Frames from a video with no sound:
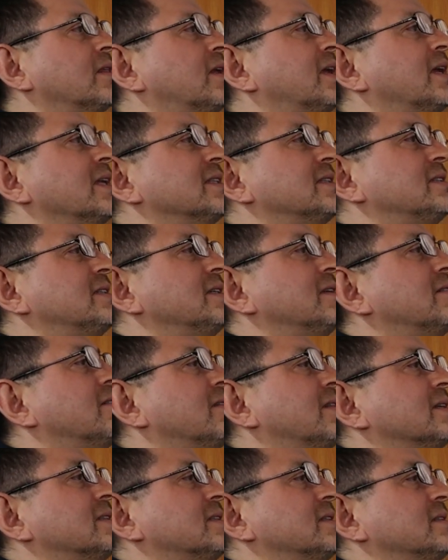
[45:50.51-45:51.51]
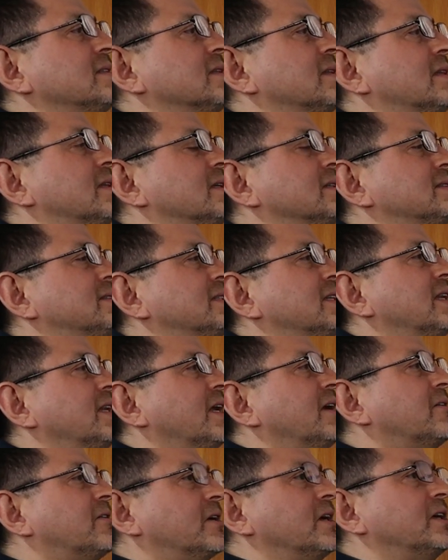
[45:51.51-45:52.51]
consider this
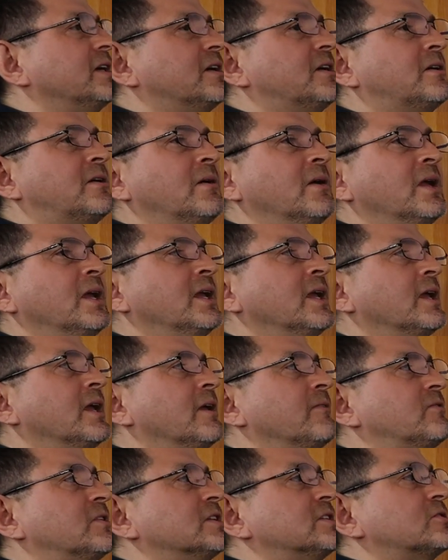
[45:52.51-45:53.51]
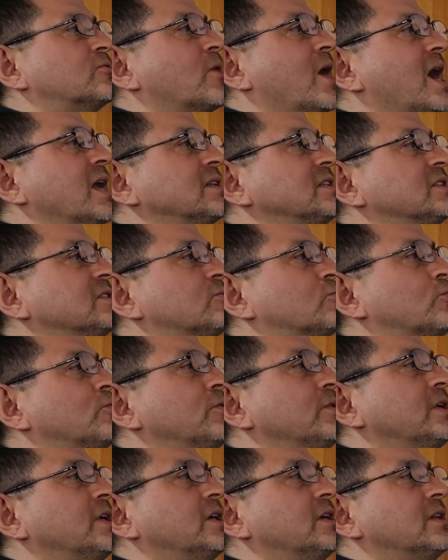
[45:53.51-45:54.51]
scenario. If the scratch is
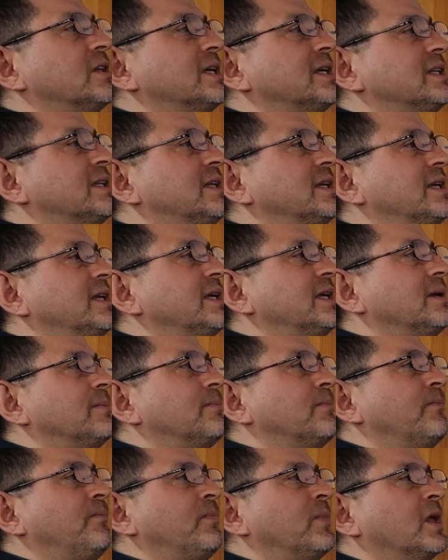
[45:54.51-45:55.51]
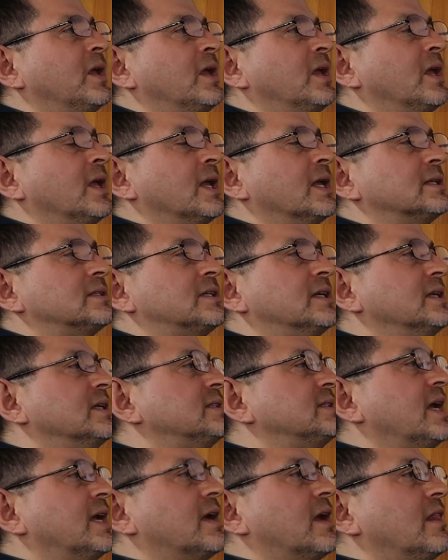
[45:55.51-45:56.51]
really deep, it's going
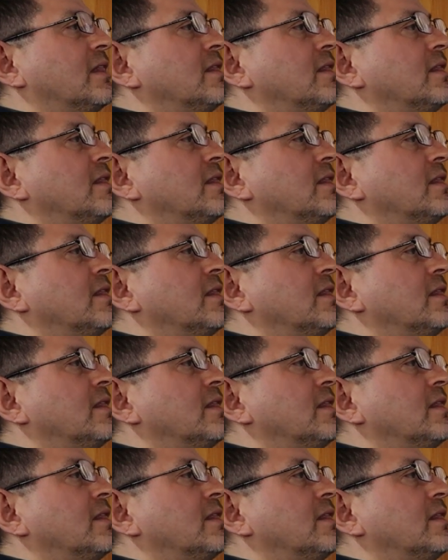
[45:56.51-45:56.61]
to take a